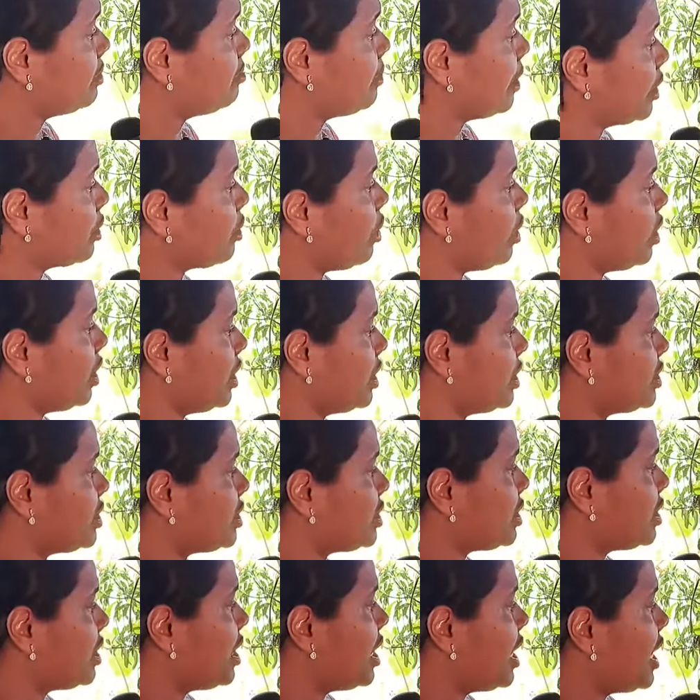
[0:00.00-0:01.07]
my college.
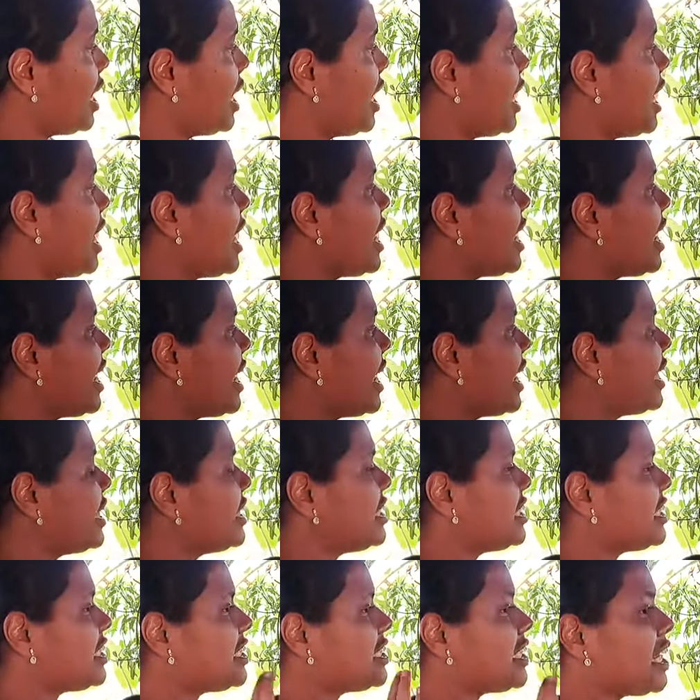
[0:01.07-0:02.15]
I had
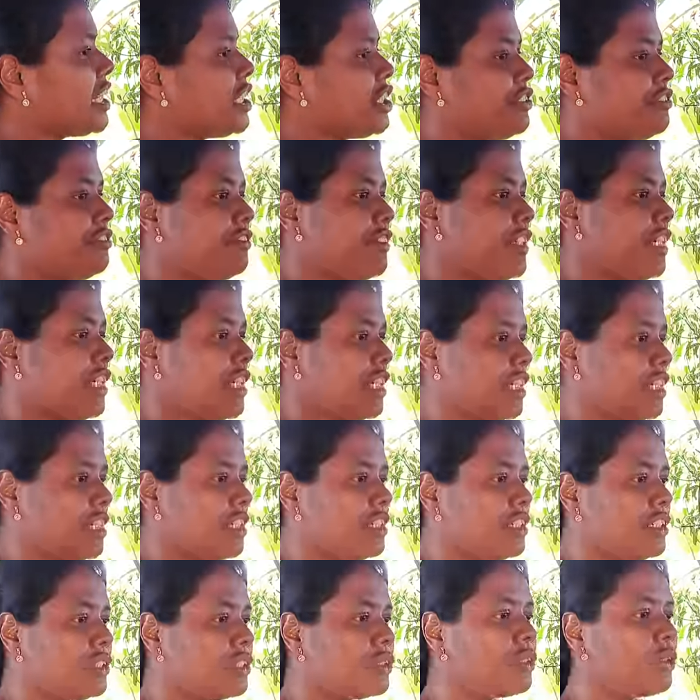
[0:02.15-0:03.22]
such fear
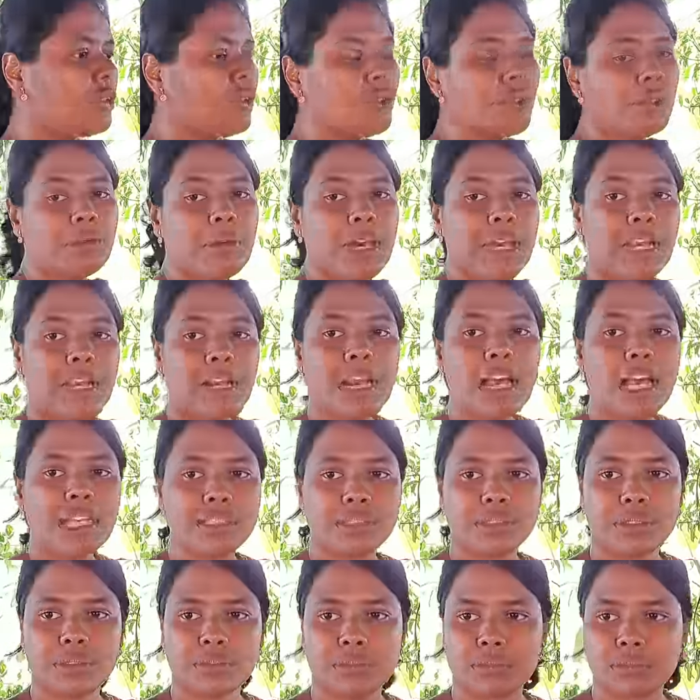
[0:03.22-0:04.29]
to go to my
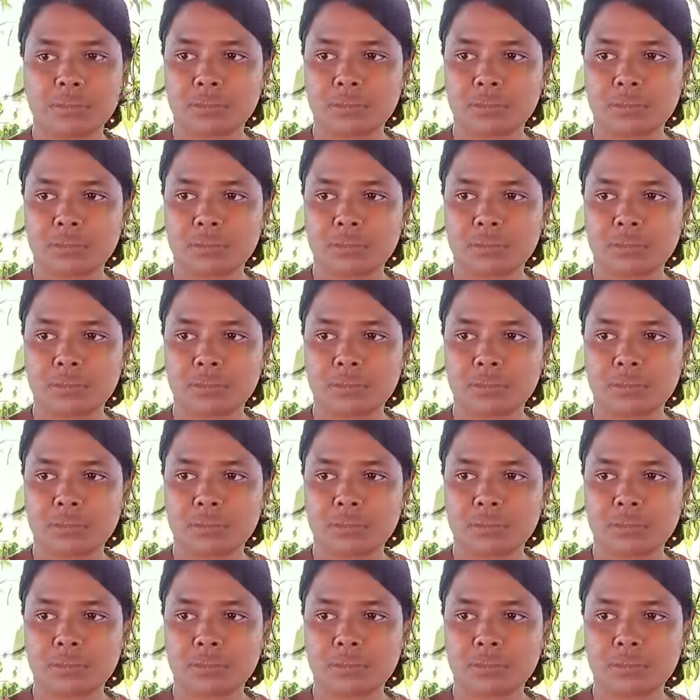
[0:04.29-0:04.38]
classroom.